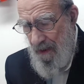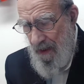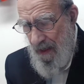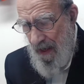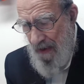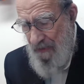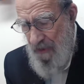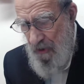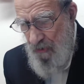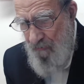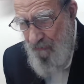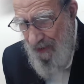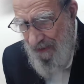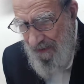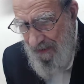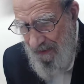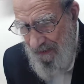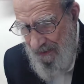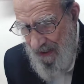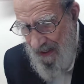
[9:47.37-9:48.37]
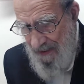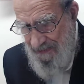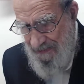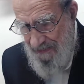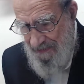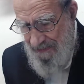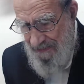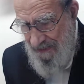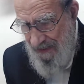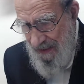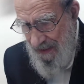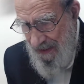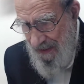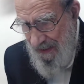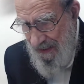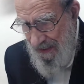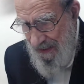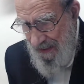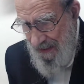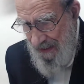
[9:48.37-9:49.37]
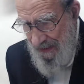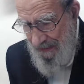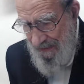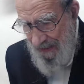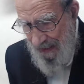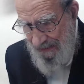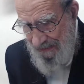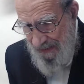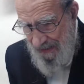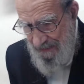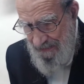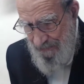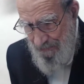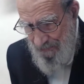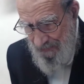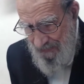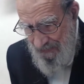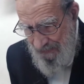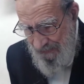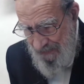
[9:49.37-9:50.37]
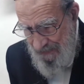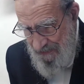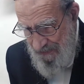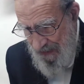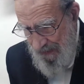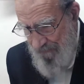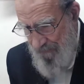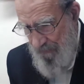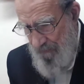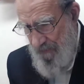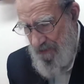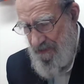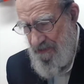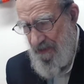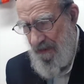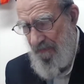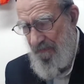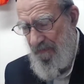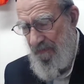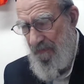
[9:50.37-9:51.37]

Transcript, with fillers: And it recognizes that its beginning is not from itself.